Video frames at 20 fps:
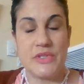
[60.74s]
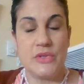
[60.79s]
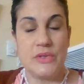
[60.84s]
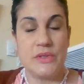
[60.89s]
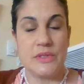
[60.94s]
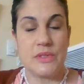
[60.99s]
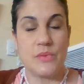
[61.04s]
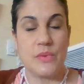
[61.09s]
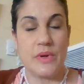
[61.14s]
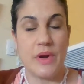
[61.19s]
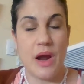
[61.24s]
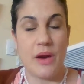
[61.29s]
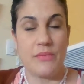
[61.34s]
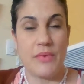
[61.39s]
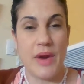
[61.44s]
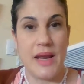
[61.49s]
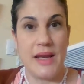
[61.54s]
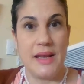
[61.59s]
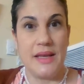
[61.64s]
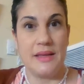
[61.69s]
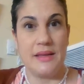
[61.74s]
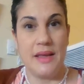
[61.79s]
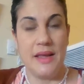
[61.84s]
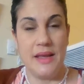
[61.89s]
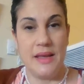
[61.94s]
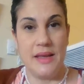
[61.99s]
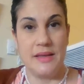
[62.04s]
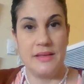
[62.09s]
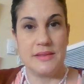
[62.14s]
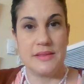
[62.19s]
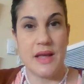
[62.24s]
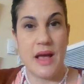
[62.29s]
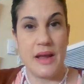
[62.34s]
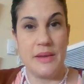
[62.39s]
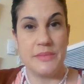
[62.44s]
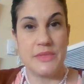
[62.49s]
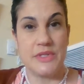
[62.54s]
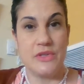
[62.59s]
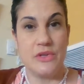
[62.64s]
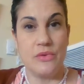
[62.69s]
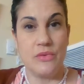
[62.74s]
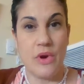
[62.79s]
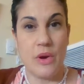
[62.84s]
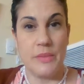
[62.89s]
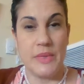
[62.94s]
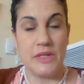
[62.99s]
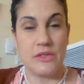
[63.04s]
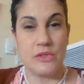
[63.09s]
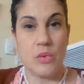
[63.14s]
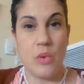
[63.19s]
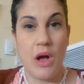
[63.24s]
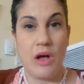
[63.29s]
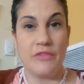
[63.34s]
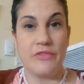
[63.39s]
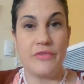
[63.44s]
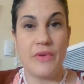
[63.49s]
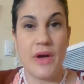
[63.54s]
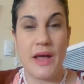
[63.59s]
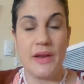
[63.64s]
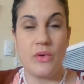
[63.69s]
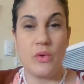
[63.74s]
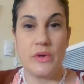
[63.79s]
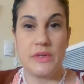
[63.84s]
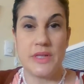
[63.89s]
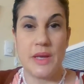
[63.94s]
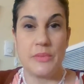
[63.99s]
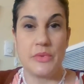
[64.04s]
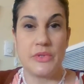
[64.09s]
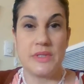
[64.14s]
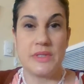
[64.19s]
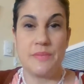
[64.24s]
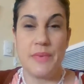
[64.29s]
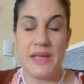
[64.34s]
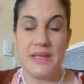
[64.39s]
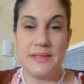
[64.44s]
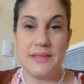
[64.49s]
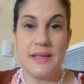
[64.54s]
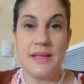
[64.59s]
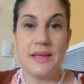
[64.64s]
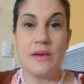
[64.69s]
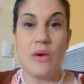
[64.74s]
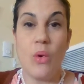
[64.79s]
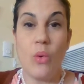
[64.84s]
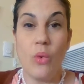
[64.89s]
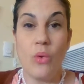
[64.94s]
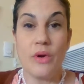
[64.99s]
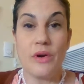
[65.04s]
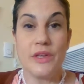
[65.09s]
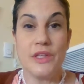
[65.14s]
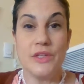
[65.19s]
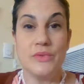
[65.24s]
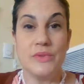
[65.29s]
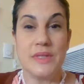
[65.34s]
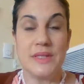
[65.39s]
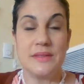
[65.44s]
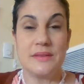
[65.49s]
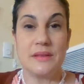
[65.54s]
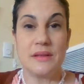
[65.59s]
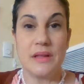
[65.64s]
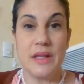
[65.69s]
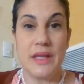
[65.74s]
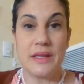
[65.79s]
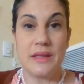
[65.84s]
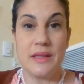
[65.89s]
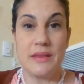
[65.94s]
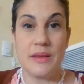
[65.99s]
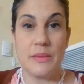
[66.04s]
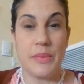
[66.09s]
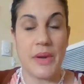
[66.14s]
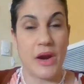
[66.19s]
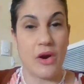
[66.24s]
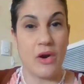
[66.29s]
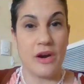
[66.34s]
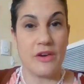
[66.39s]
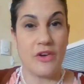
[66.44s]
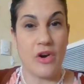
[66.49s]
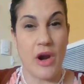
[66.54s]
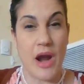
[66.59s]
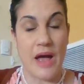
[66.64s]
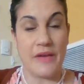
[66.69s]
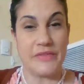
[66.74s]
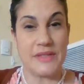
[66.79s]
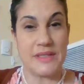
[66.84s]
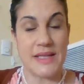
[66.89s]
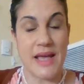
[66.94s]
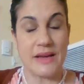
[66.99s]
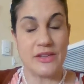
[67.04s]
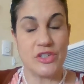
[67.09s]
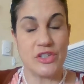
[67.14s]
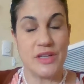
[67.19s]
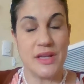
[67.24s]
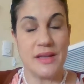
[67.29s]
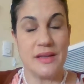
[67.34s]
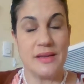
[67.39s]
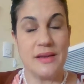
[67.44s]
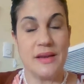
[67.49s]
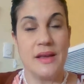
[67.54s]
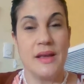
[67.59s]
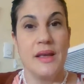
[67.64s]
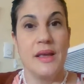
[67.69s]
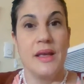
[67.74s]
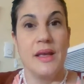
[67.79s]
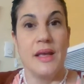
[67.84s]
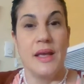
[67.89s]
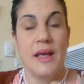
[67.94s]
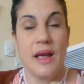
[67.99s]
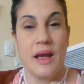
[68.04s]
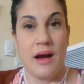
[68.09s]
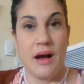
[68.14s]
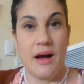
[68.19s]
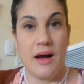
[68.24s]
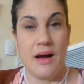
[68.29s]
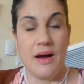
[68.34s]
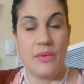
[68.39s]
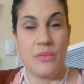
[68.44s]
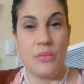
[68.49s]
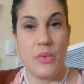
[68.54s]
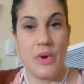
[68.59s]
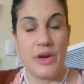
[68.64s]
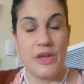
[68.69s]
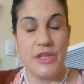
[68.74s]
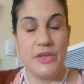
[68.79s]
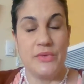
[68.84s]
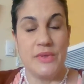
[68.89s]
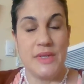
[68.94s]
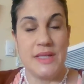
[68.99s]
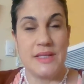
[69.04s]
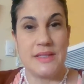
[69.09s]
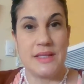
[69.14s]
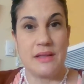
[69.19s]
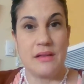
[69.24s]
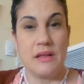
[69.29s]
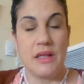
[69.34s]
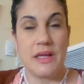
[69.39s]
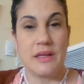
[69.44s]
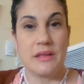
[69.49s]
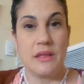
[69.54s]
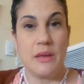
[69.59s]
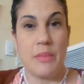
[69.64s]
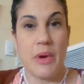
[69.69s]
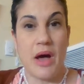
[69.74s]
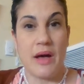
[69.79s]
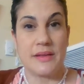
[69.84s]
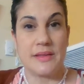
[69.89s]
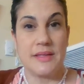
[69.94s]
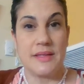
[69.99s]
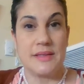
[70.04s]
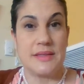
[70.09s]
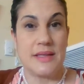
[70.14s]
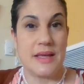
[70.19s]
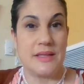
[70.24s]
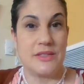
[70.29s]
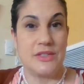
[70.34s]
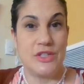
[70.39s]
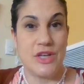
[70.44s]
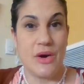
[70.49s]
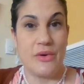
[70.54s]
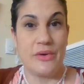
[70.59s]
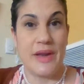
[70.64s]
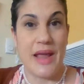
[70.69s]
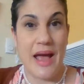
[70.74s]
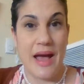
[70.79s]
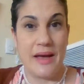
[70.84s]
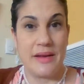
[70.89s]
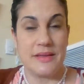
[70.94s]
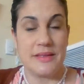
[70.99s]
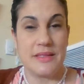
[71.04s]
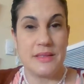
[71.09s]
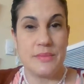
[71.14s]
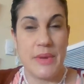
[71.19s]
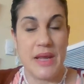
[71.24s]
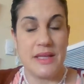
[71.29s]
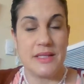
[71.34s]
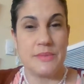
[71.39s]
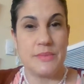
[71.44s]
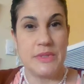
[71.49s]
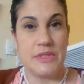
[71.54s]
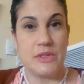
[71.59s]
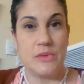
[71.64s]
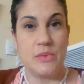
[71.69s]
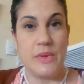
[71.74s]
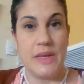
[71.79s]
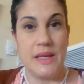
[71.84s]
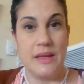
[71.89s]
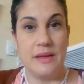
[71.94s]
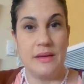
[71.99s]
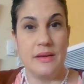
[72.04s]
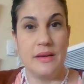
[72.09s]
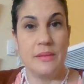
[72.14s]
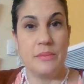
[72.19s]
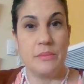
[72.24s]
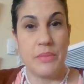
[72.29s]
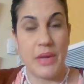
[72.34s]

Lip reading: students were not writing in Times New Roman 12 font or double spacing, or you didn't click in the paragraph section where you need to click the box that says don't add a space between